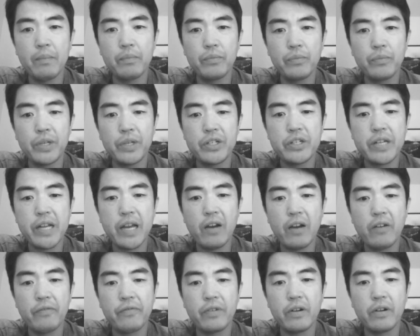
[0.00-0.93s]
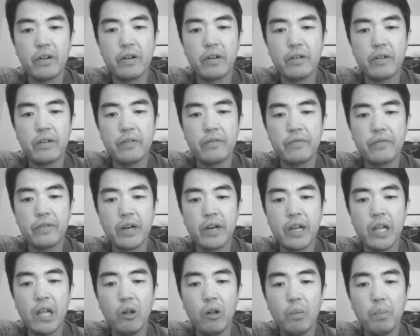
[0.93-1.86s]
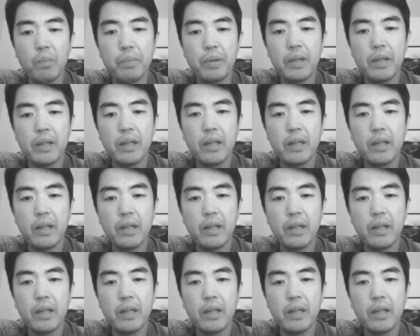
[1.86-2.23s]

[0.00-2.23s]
reached out for help